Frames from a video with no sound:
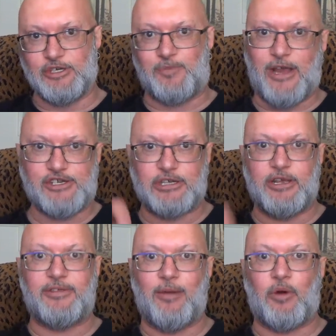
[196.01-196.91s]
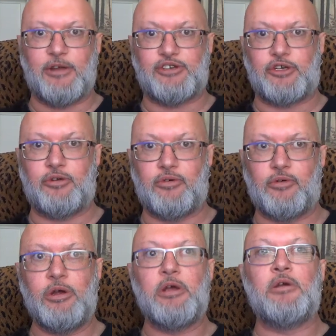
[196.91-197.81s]
Basically, they want
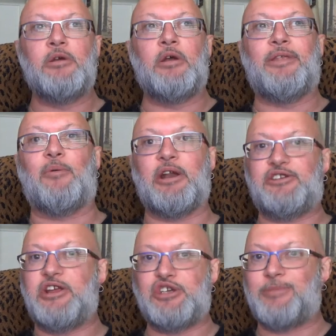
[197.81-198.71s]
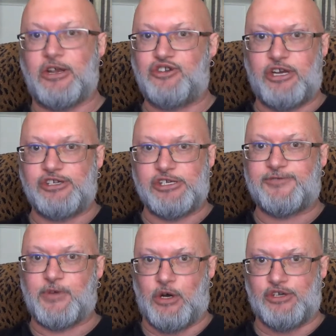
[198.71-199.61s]
to teach you about Jesus
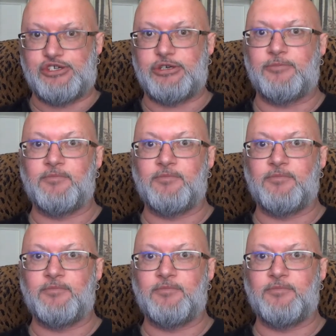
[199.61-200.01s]
first.